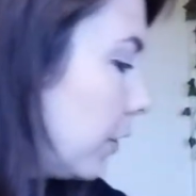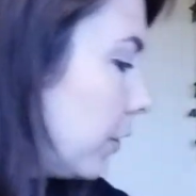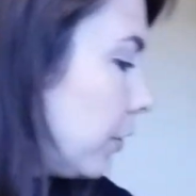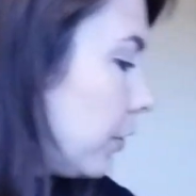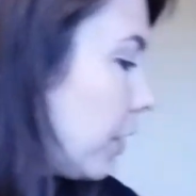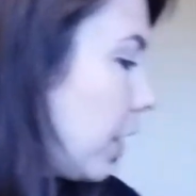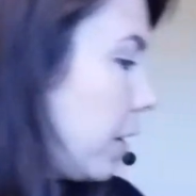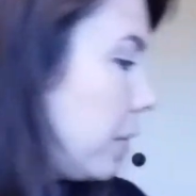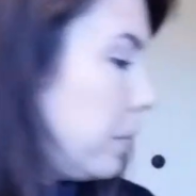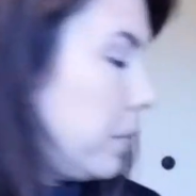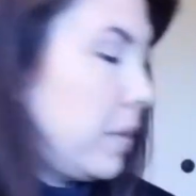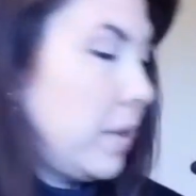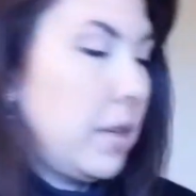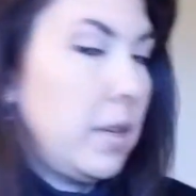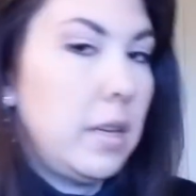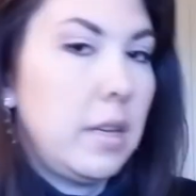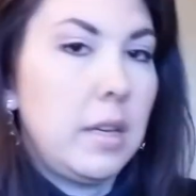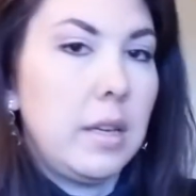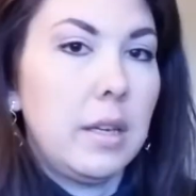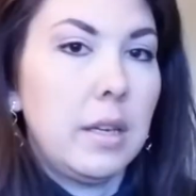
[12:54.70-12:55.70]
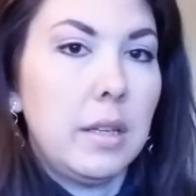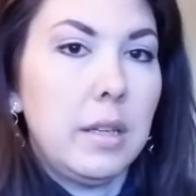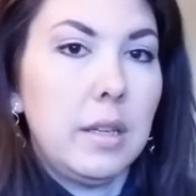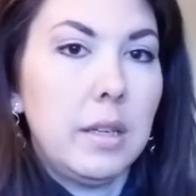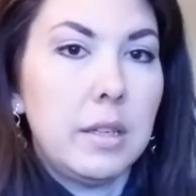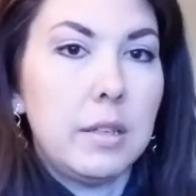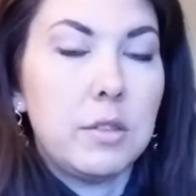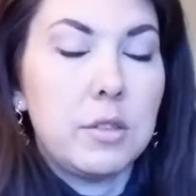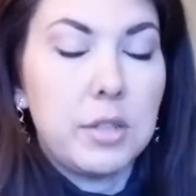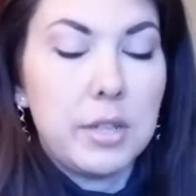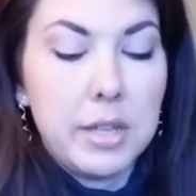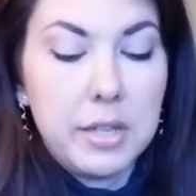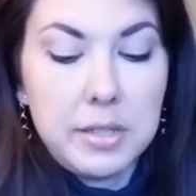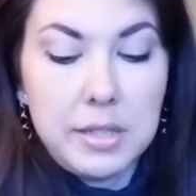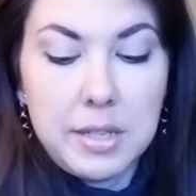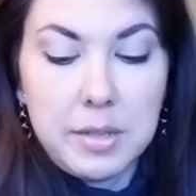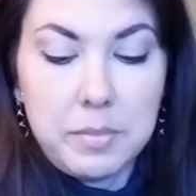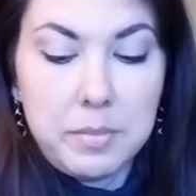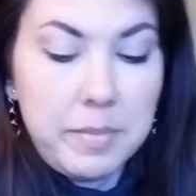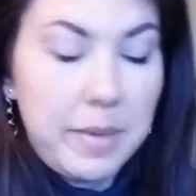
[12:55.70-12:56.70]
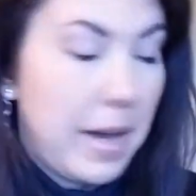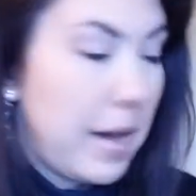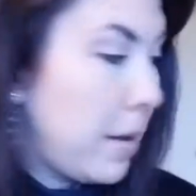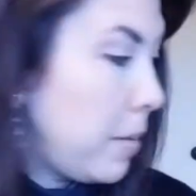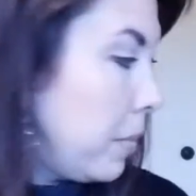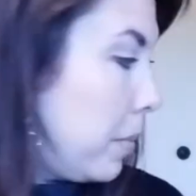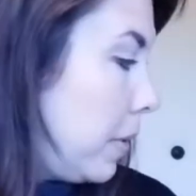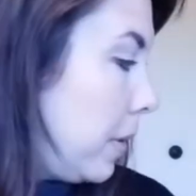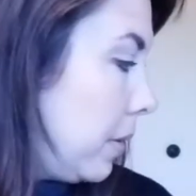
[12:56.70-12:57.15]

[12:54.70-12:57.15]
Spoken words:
From the Enchanted Map